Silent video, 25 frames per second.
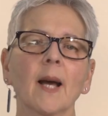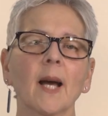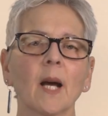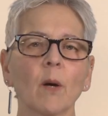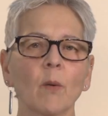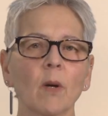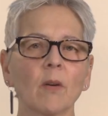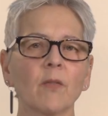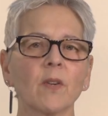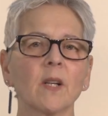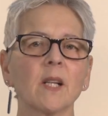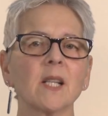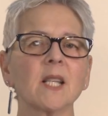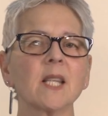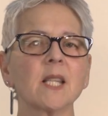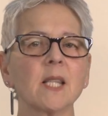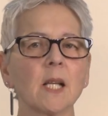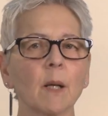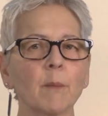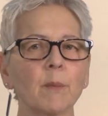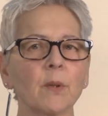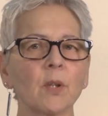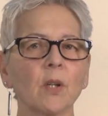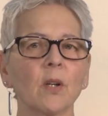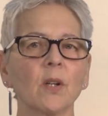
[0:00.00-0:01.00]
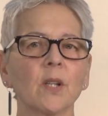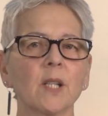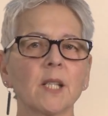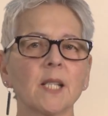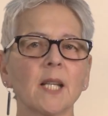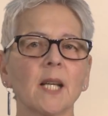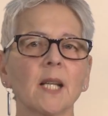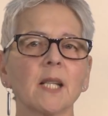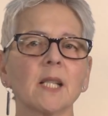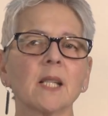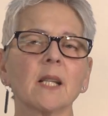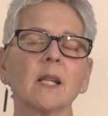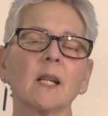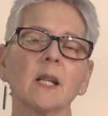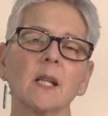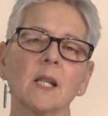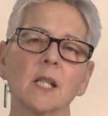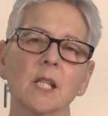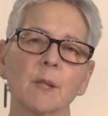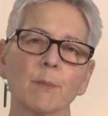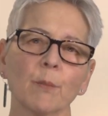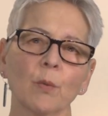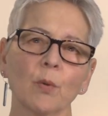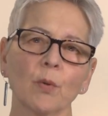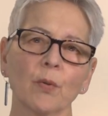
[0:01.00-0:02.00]
However, some content
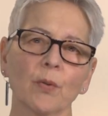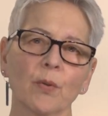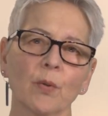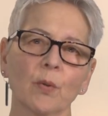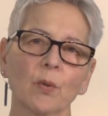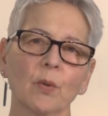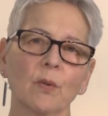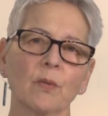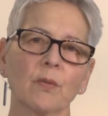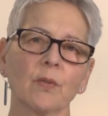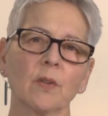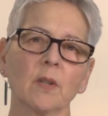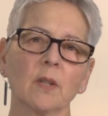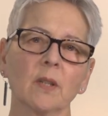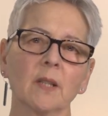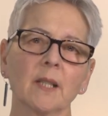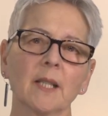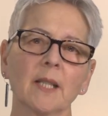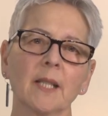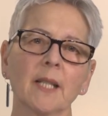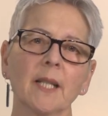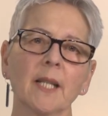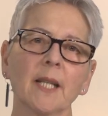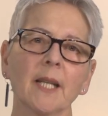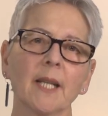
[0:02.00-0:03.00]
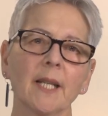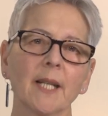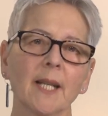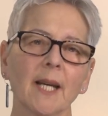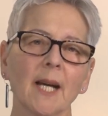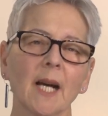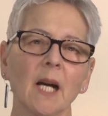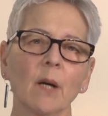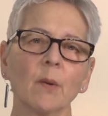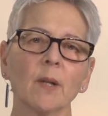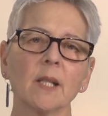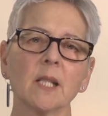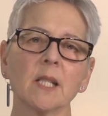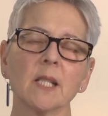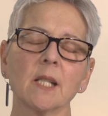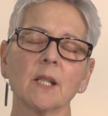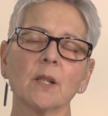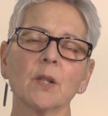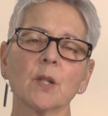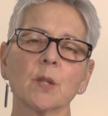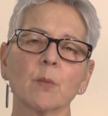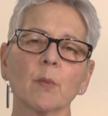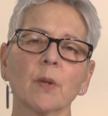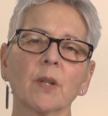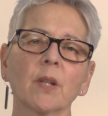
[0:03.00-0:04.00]
is more thoughtful in how it
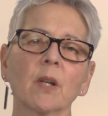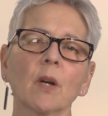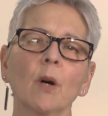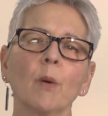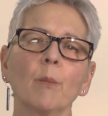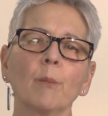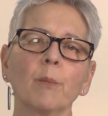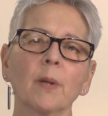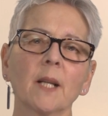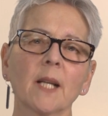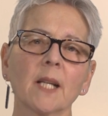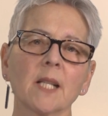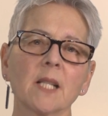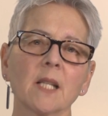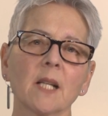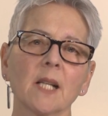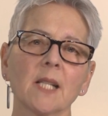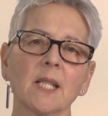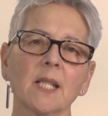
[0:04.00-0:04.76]
deals with complex